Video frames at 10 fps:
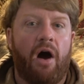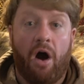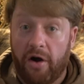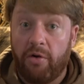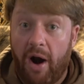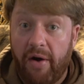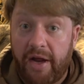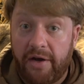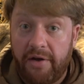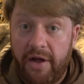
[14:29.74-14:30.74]
are
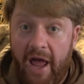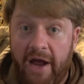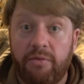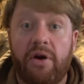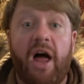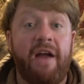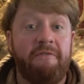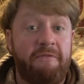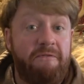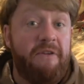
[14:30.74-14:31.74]
agrarian and rely
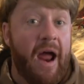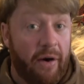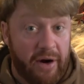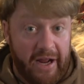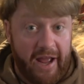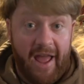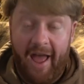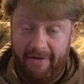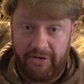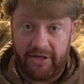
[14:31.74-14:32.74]
very
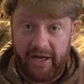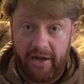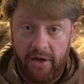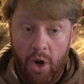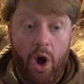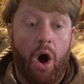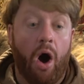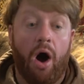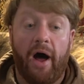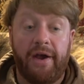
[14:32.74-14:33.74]
heavily
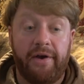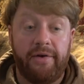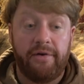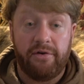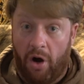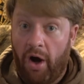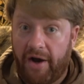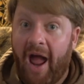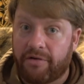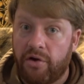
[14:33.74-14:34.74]
on
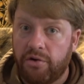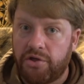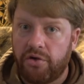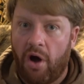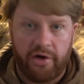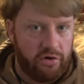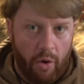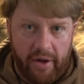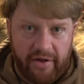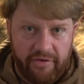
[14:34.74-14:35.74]
on agriculture, on
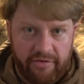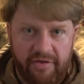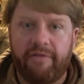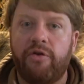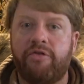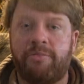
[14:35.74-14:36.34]
growing several